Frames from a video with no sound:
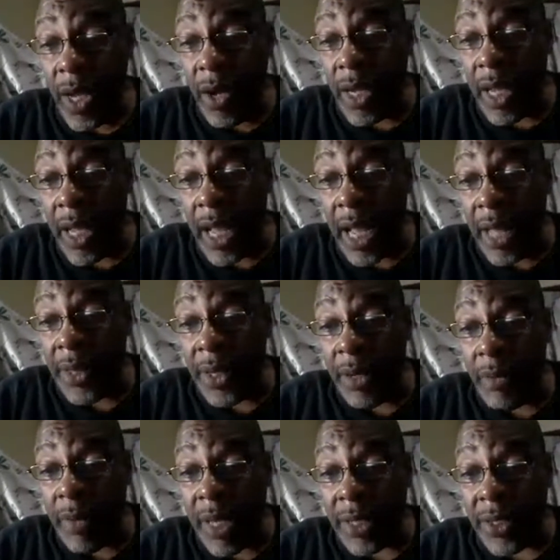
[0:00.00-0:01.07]
Okay, hi
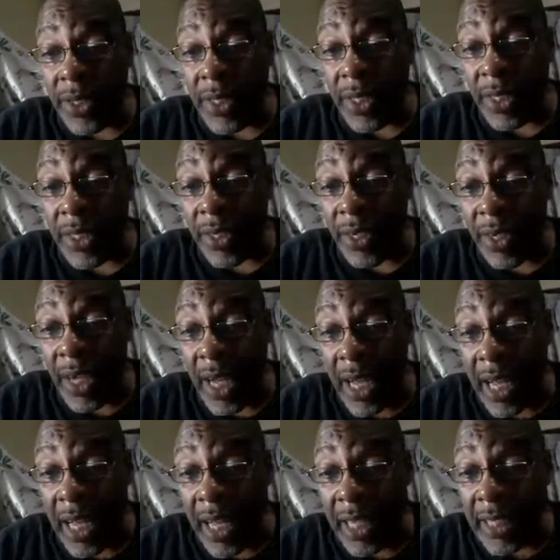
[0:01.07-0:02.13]
there, master teacher.
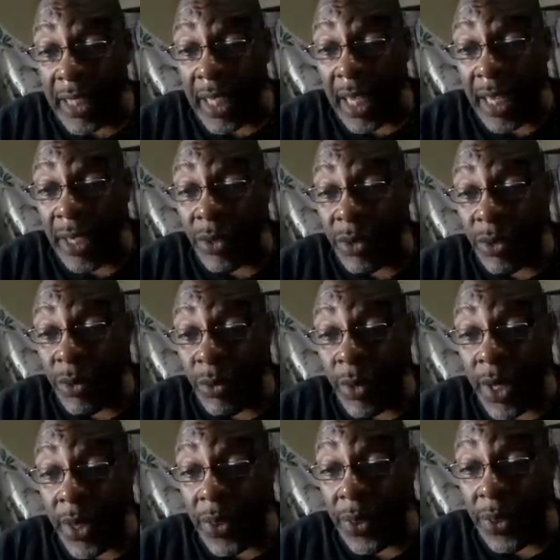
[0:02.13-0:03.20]
Tanu
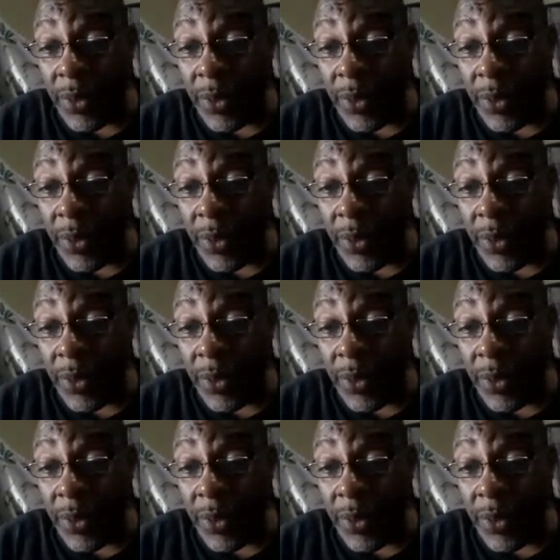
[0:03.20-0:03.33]
with